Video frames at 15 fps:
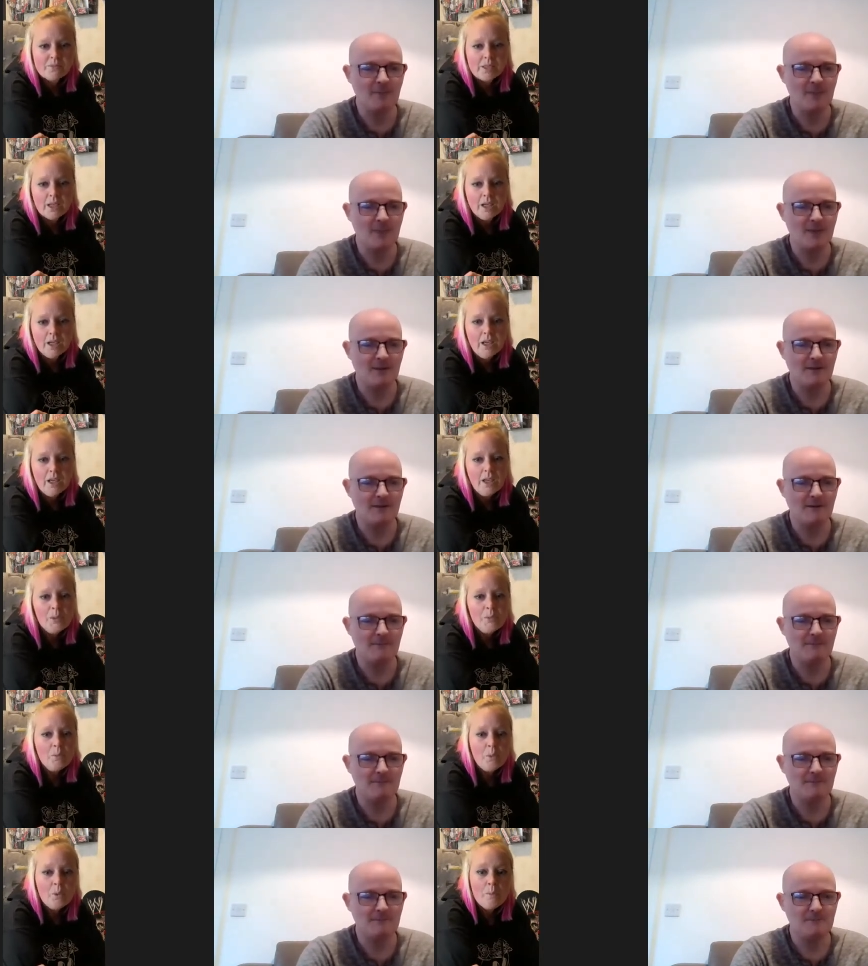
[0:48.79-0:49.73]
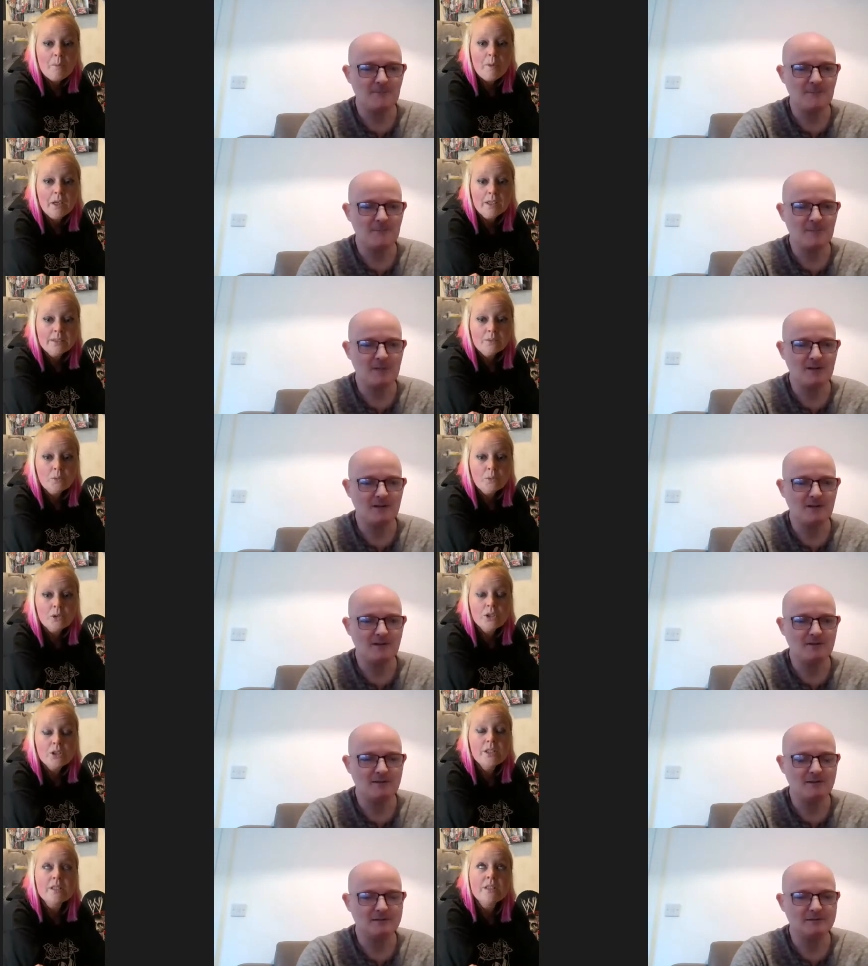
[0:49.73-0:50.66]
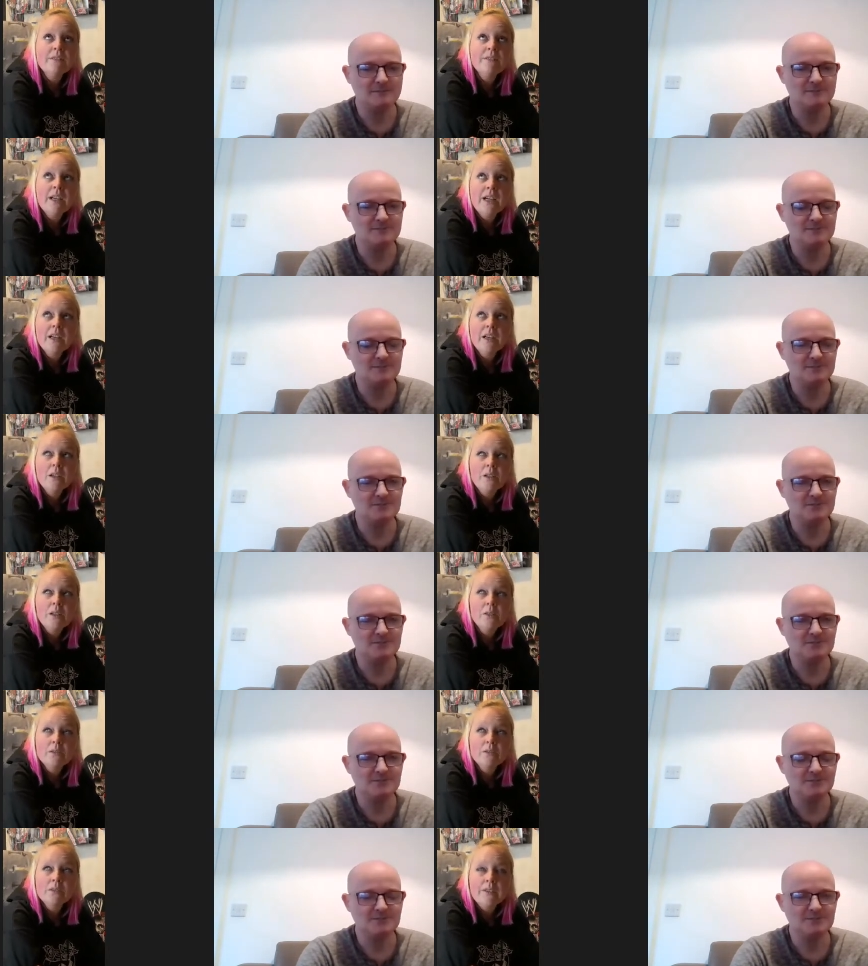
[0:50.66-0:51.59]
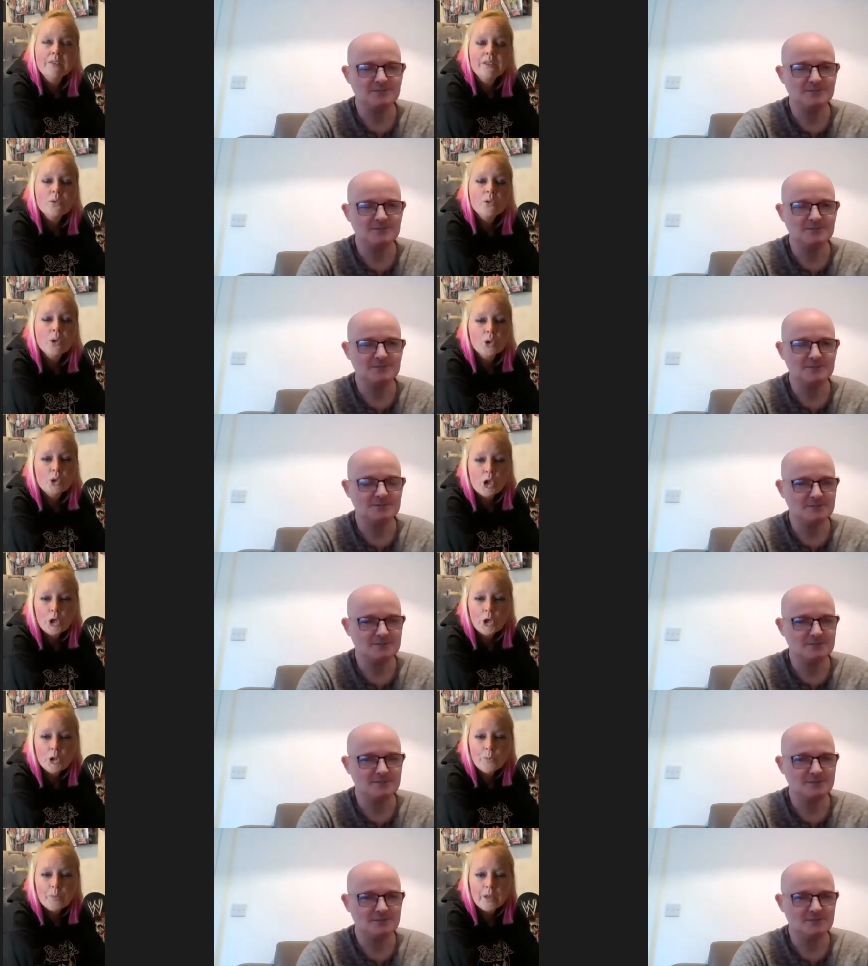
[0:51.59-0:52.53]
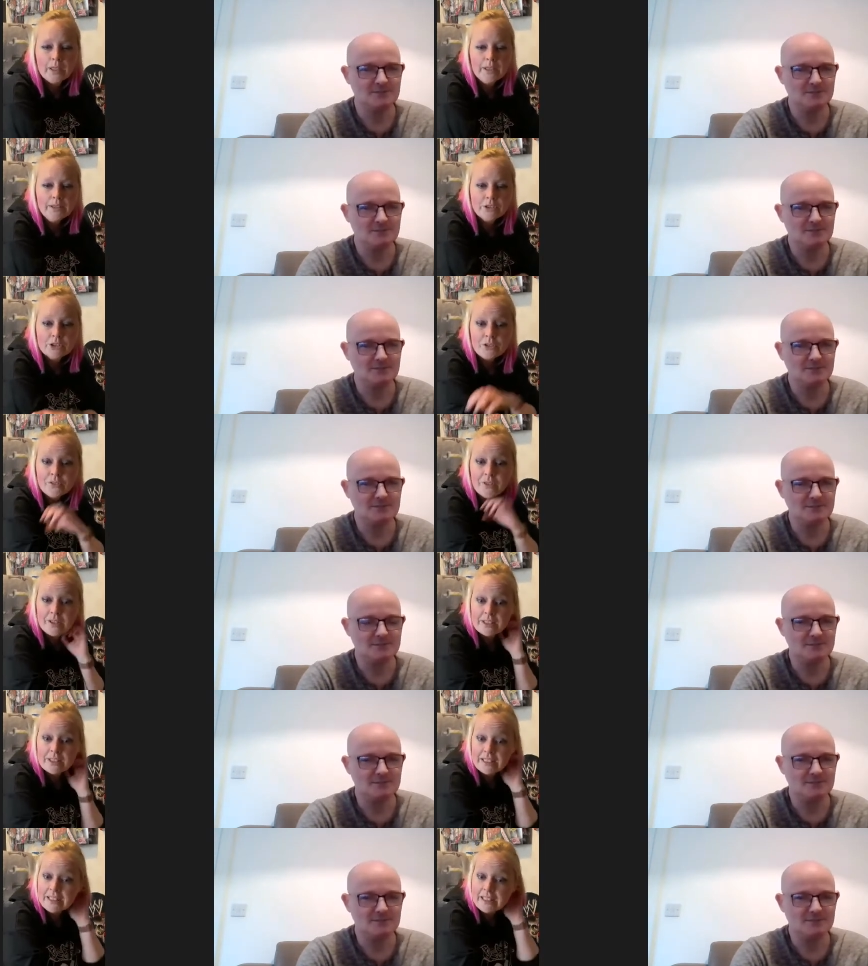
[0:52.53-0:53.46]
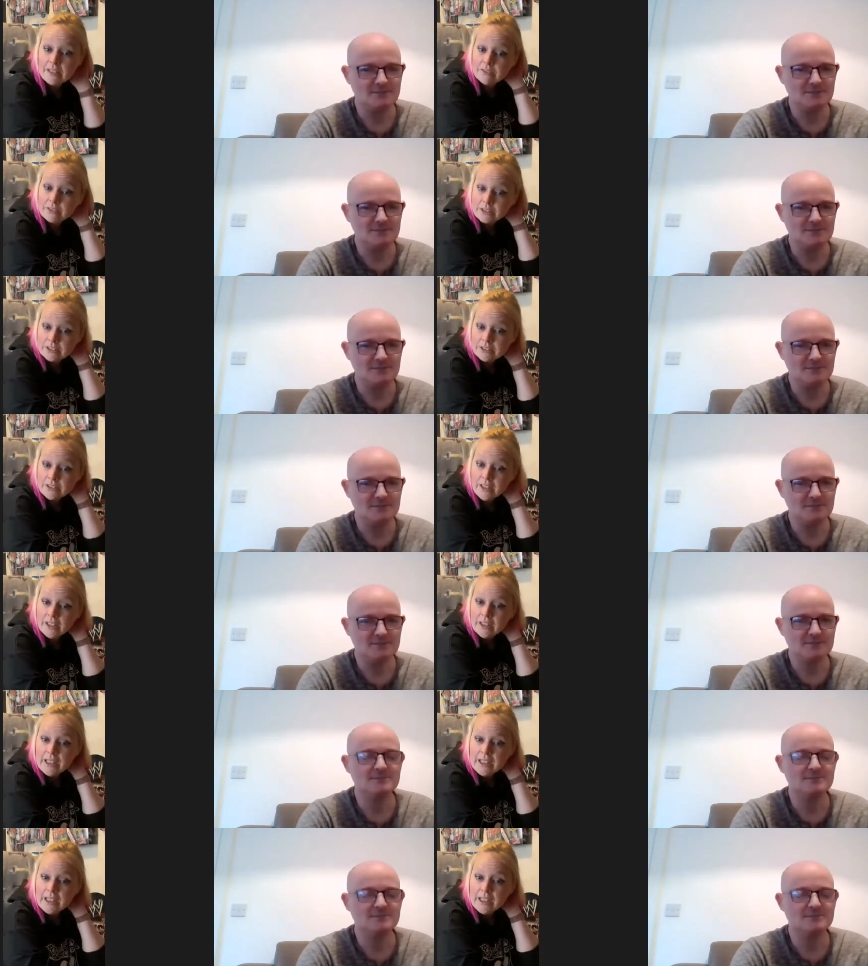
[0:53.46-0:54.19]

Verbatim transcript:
Speaker 1: Well, mine was around, I think it was October 2011.